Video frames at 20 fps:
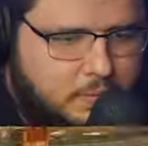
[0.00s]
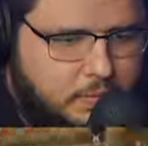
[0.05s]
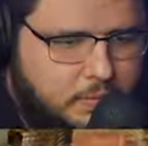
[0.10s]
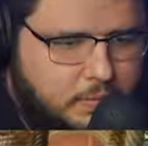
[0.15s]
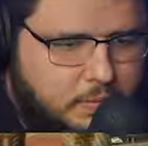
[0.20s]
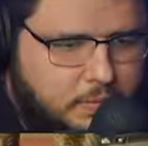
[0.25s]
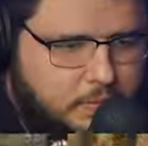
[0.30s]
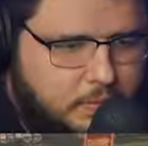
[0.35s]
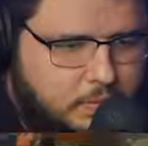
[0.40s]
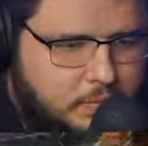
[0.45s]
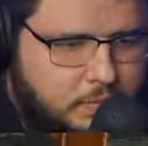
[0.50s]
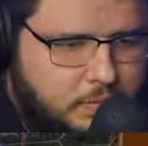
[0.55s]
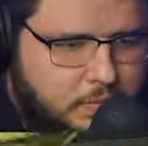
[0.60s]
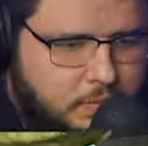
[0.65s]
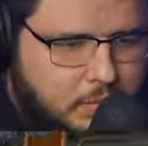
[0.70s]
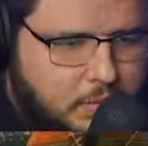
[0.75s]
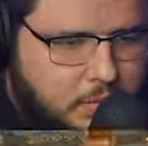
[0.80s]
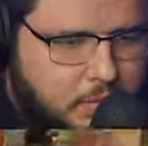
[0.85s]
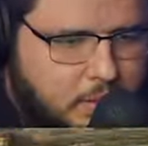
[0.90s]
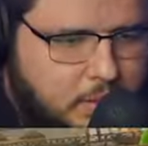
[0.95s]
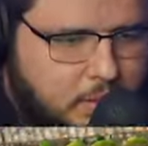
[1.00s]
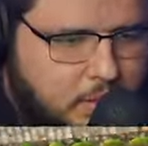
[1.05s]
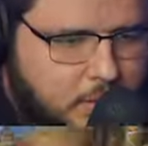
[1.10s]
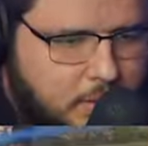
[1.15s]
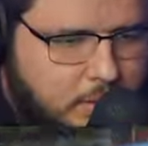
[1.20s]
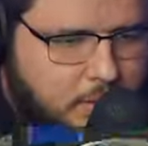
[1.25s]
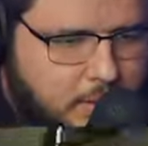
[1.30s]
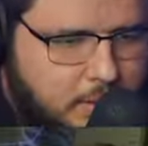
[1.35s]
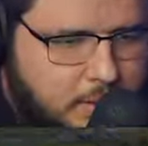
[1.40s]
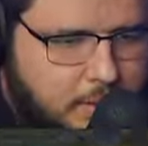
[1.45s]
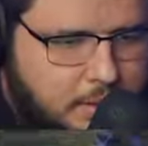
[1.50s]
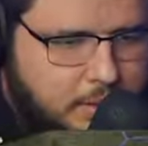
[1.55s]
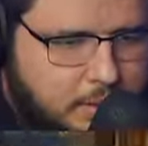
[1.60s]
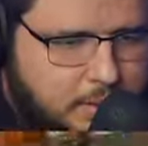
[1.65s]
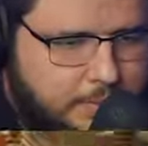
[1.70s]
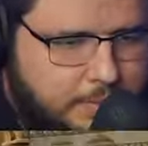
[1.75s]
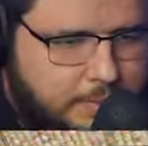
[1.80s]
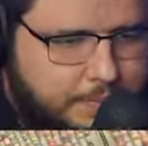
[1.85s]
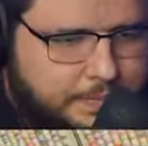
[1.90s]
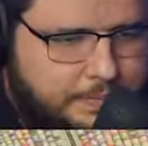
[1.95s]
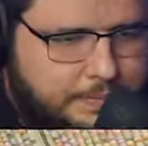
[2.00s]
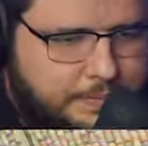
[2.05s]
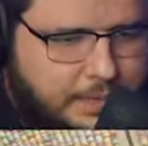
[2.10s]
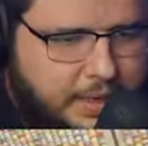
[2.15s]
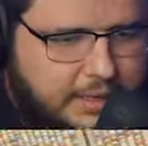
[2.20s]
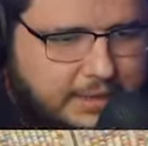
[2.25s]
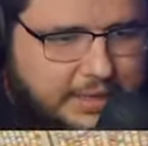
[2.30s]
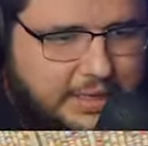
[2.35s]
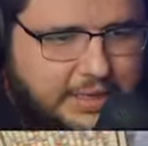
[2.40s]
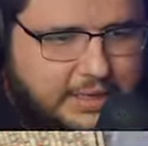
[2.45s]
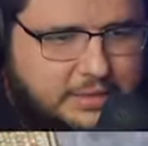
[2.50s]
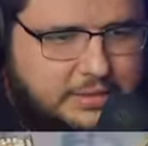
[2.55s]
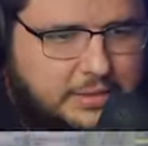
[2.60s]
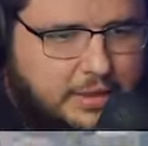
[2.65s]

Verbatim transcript: You okay? Nice. I think he's